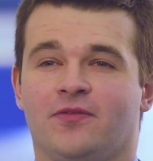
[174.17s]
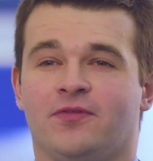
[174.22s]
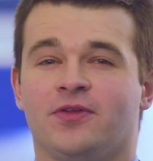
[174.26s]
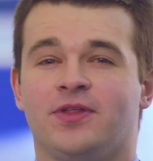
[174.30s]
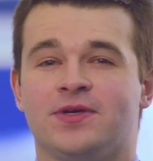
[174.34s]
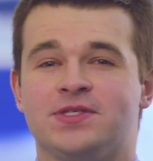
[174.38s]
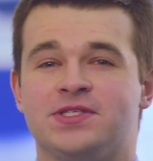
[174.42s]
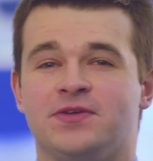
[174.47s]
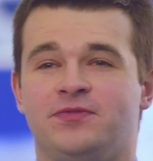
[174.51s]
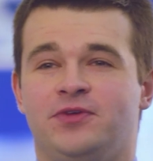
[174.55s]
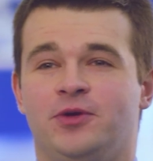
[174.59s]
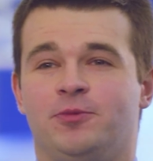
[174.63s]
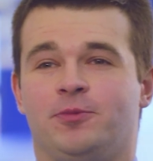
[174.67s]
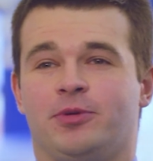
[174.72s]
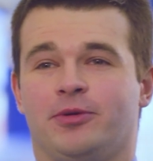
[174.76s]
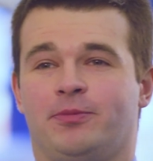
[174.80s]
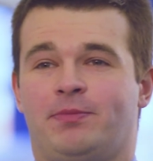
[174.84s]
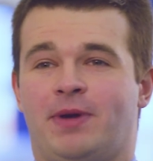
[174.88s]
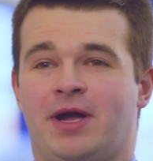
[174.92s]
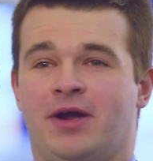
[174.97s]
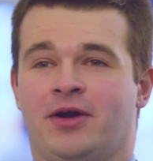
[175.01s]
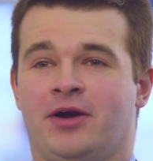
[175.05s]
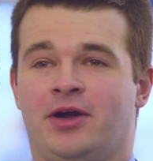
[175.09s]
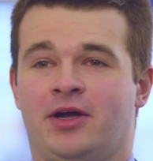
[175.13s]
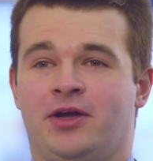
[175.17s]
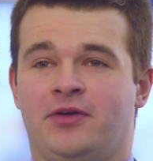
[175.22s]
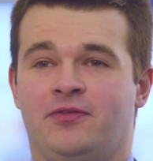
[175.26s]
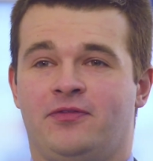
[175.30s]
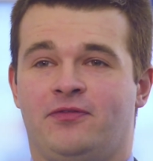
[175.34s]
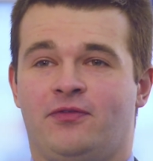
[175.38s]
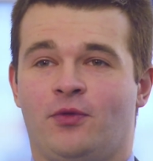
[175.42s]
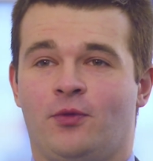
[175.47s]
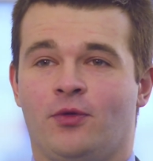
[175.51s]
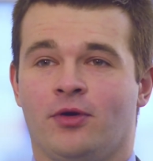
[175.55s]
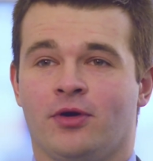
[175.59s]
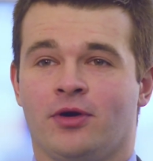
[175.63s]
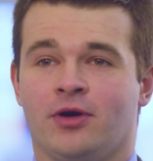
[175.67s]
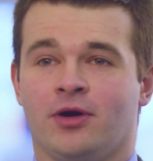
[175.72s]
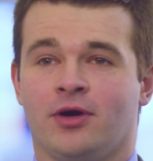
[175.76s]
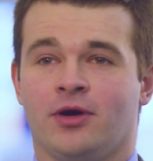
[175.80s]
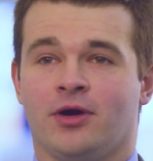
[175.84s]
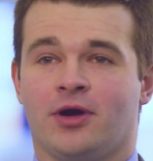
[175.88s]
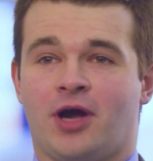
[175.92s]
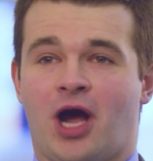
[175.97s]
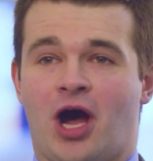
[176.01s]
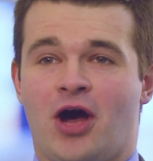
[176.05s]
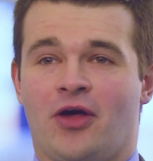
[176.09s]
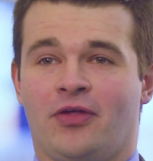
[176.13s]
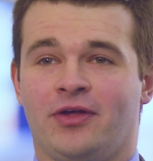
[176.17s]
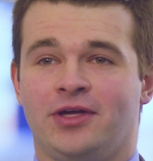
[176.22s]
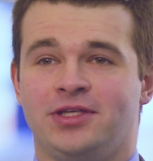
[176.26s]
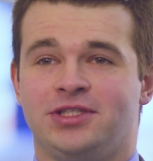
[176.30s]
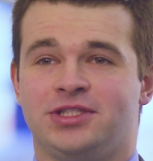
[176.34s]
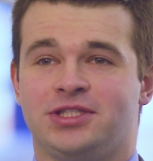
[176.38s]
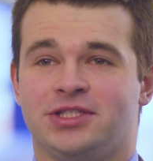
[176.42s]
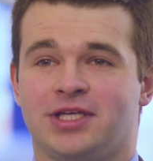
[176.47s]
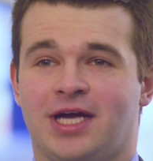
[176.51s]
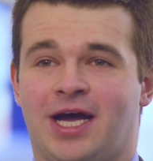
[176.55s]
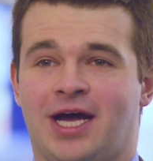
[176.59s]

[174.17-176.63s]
For those of you preparing for college,